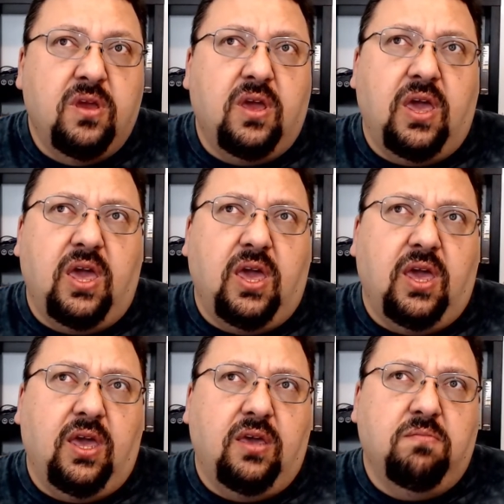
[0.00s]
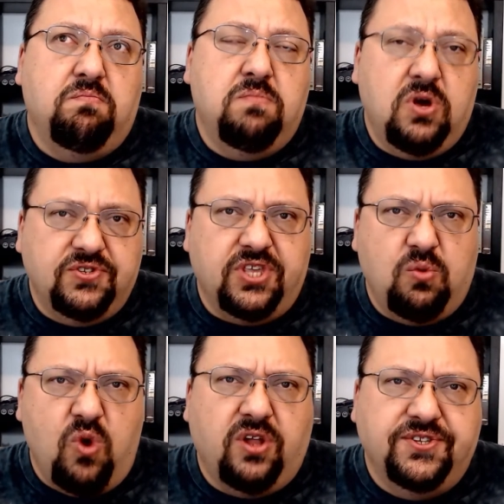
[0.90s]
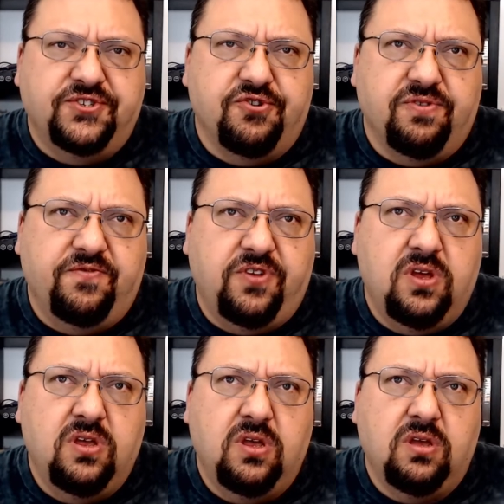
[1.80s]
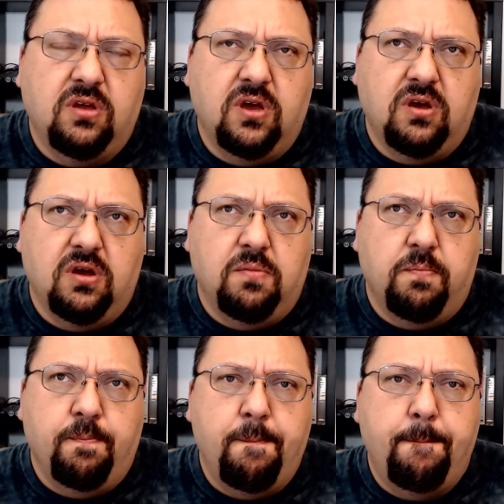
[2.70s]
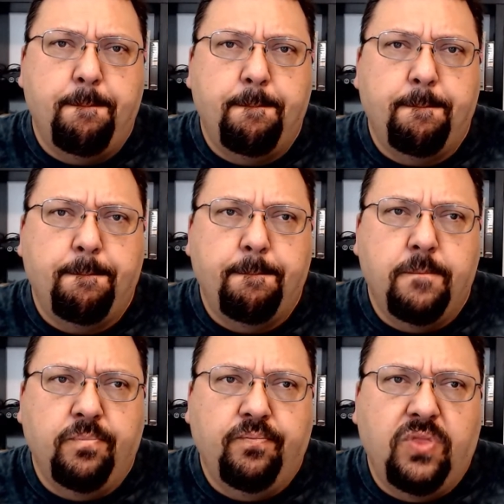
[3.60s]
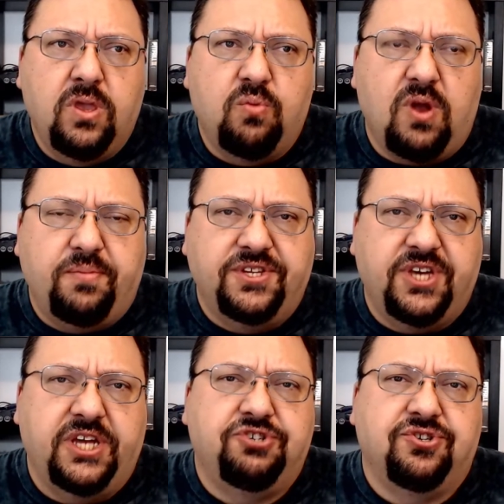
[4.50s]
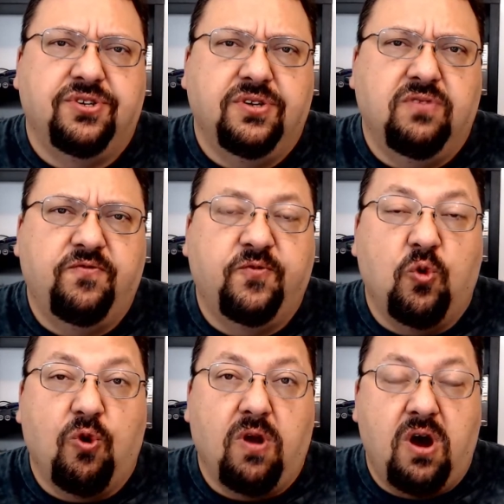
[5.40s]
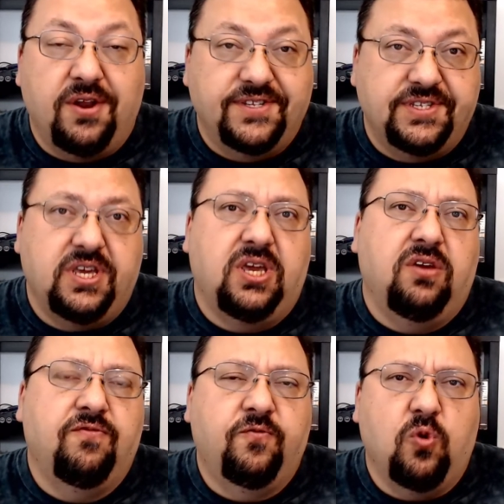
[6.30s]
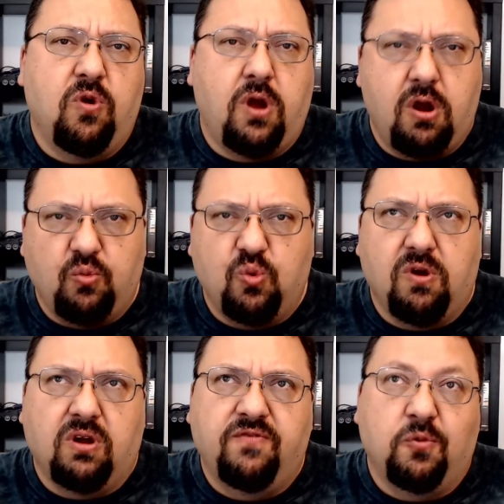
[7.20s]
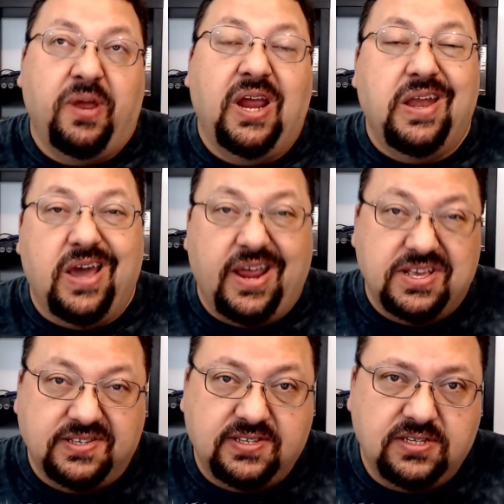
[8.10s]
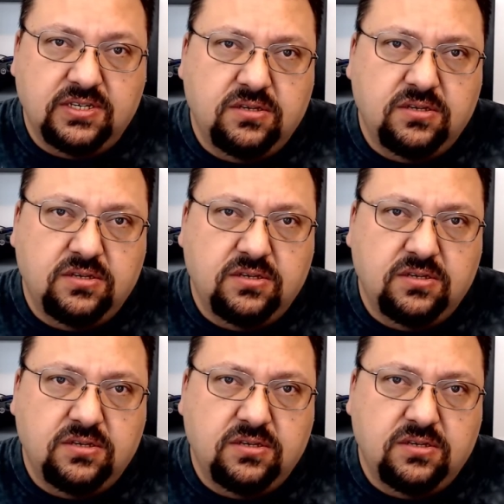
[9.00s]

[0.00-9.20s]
a mostly well-deserved um, reputation for honesty, for hard work, for being nice,